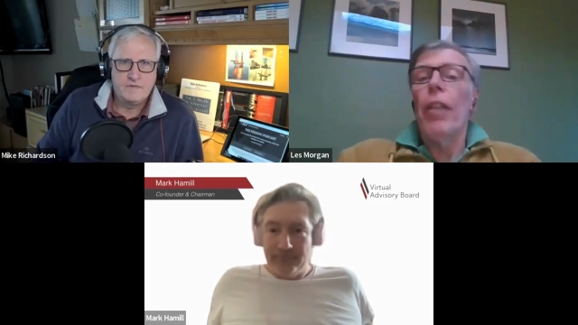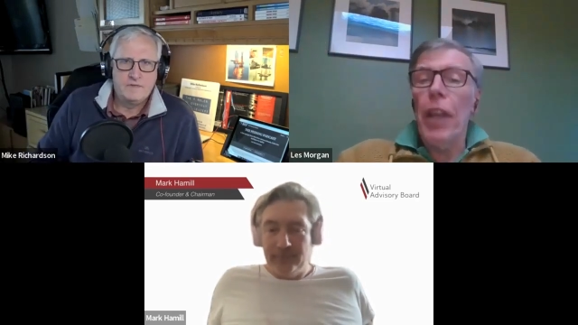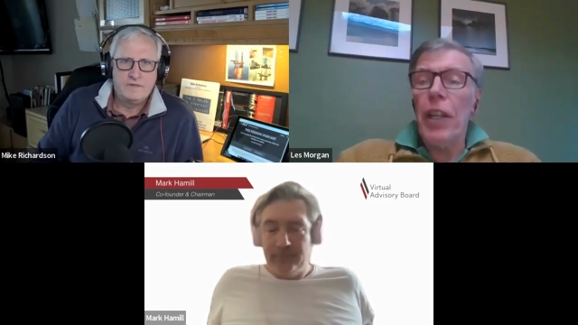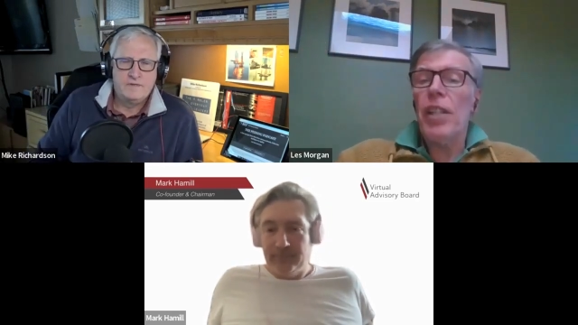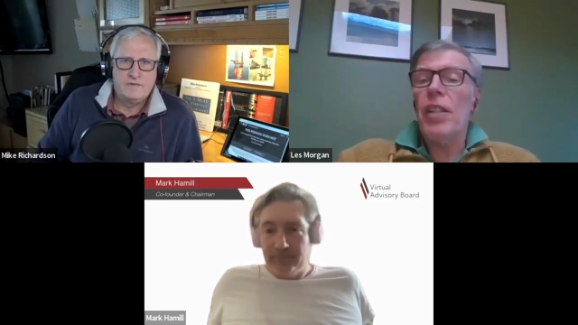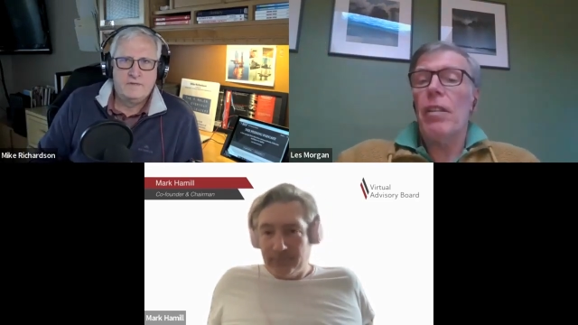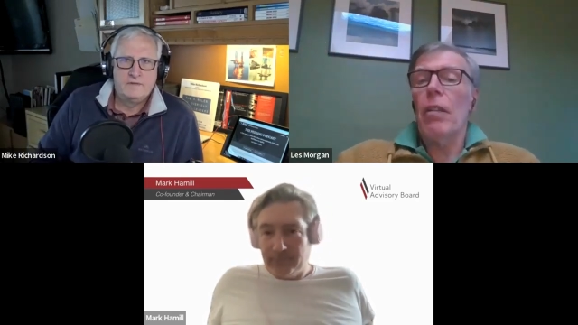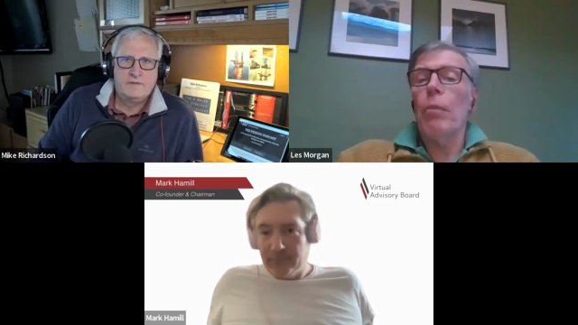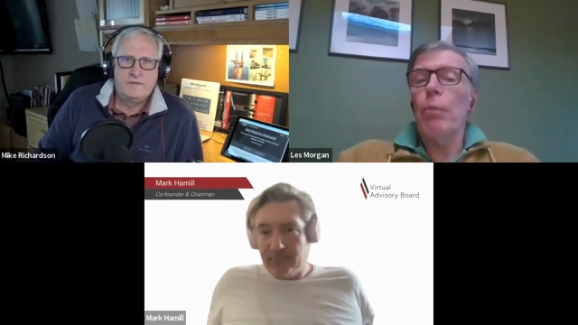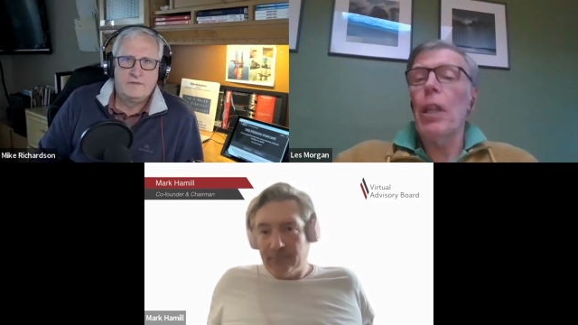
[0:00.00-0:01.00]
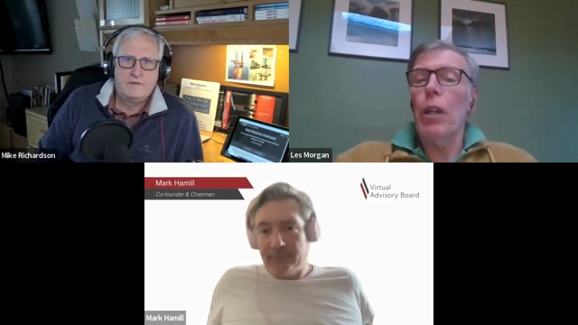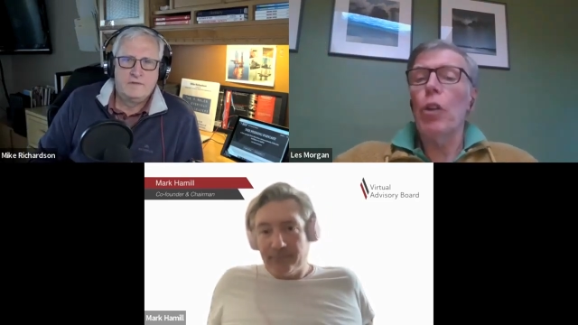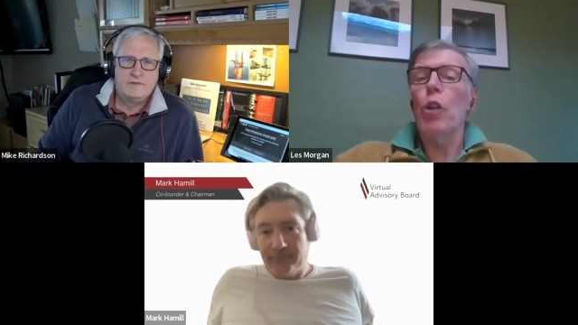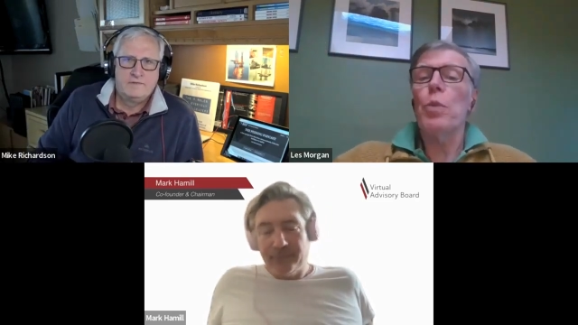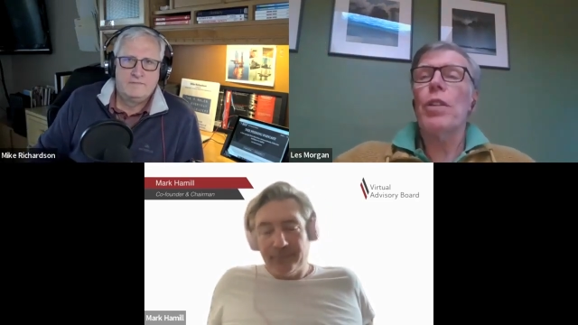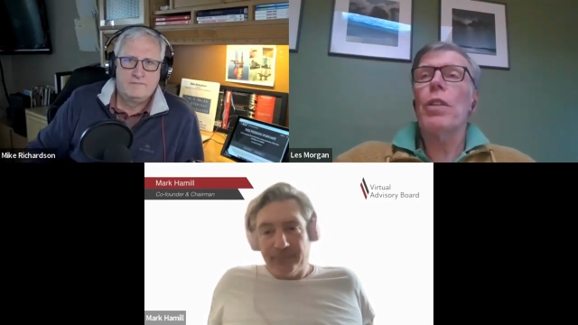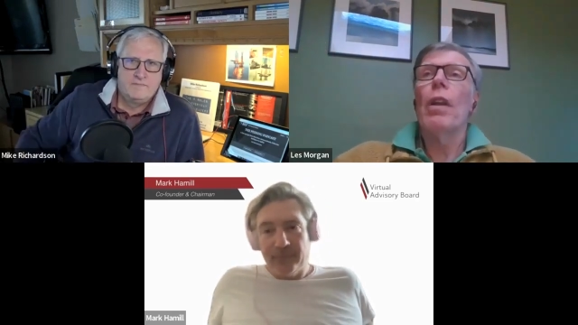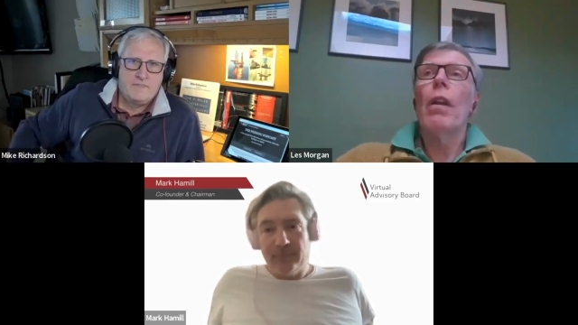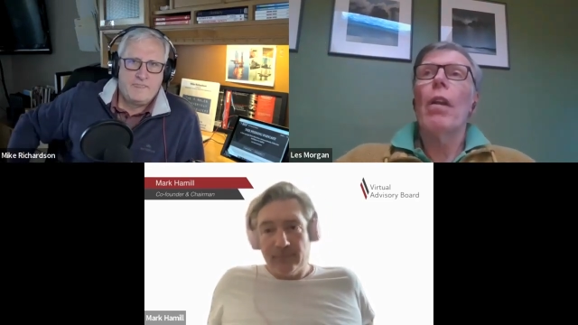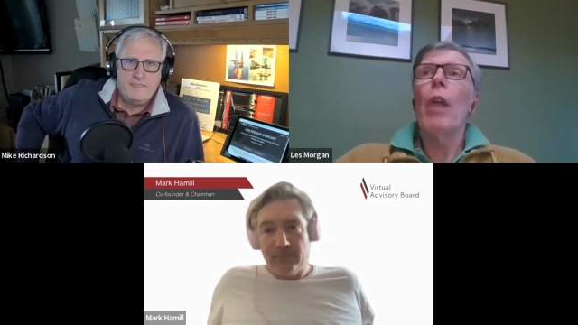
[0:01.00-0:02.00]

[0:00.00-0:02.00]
Speaker 1: This peer groups